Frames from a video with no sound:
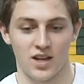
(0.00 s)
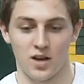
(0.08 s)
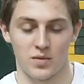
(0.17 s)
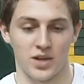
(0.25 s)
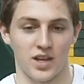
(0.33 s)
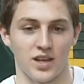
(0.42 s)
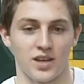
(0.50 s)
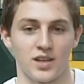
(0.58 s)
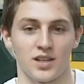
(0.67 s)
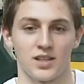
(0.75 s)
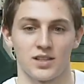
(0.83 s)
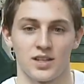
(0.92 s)
coming
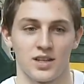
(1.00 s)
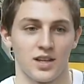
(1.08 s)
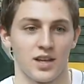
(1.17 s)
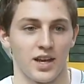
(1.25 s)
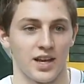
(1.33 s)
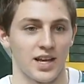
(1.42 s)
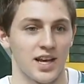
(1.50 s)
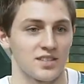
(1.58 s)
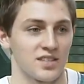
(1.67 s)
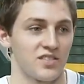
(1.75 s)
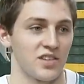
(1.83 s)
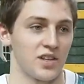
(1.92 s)
in and
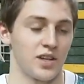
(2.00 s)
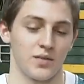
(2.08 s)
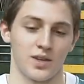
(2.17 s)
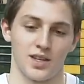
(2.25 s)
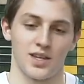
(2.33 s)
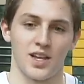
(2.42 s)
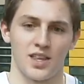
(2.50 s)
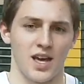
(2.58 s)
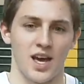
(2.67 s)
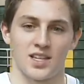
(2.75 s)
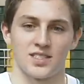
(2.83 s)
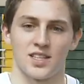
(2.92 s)
guys leaving, and none of
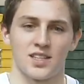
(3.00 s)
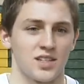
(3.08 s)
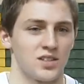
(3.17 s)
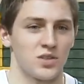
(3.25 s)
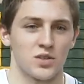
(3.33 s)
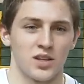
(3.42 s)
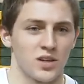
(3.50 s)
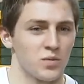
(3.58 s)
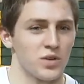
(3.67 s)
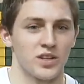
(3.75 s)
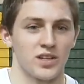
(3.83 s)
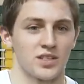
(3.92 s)
that has anything to do with
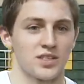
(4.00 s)
him really.